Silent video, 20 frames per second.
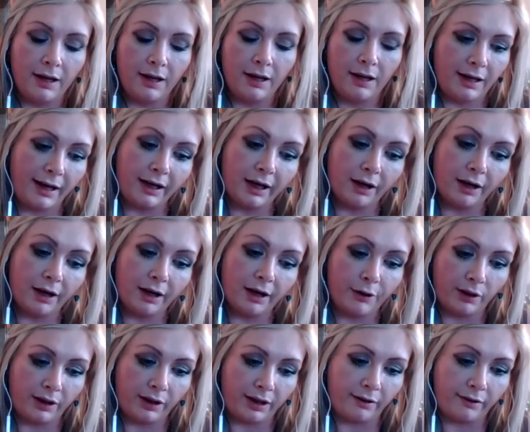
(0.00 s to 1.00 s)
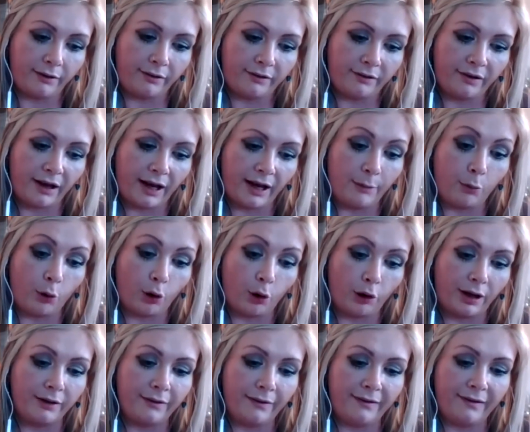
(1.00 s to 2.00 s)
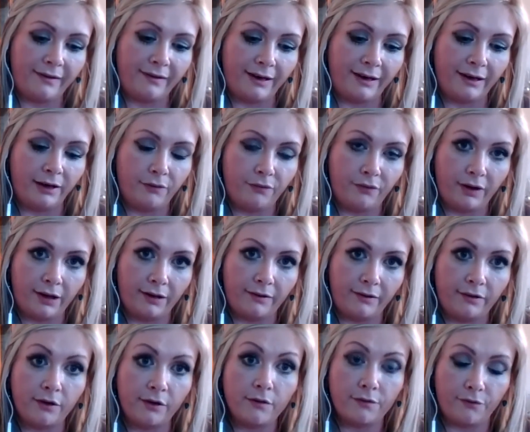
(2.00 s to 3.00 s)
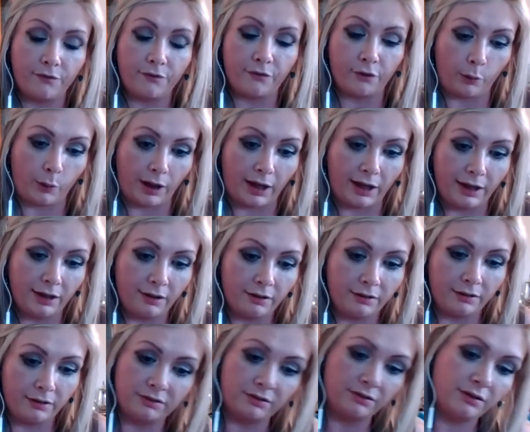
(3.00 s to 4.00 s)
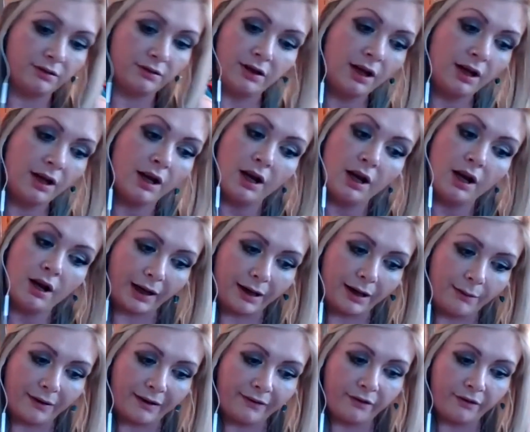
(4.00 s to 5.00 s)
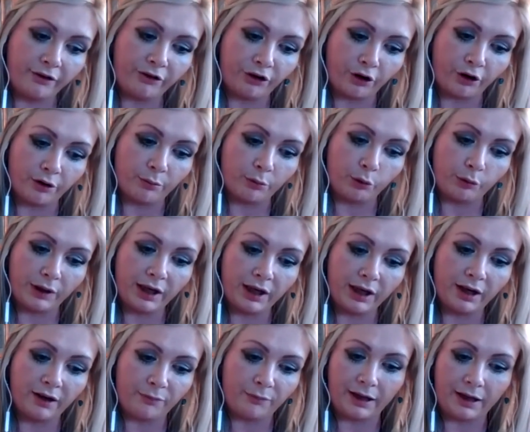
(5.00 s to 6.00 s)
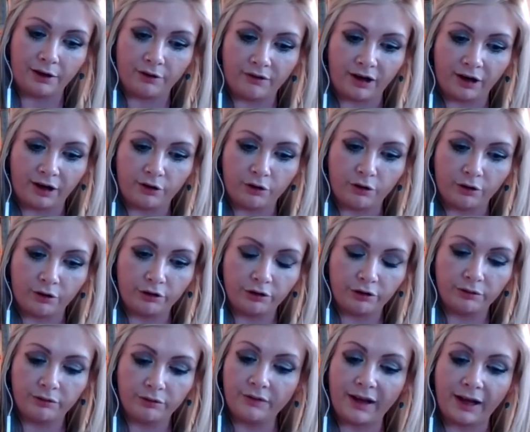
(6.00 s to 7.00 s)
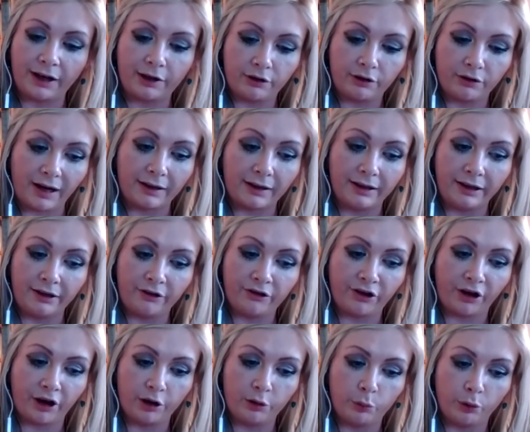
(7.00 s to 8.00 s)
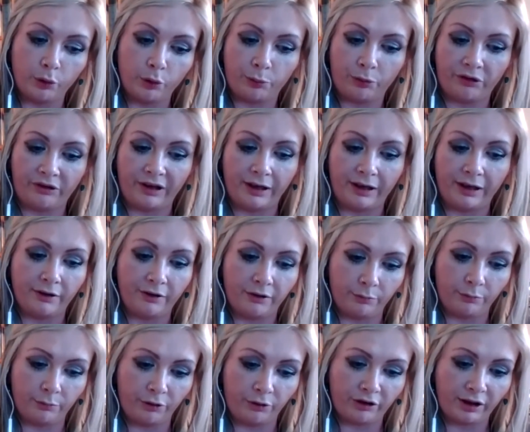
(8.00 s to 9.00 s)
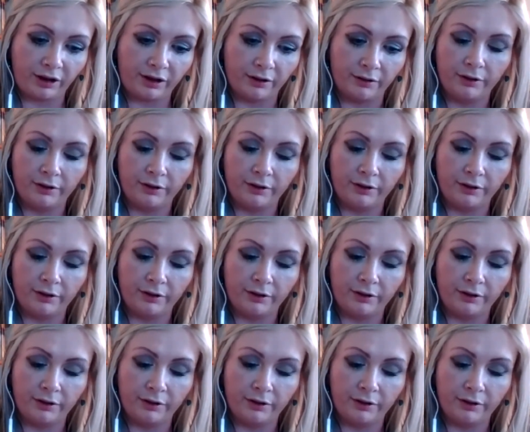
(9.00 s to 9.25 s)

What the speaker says: Like everyone else, I bought into the CD phase for a while, but I missed the ceremony of playing a record, that crackling sound which preceded the music,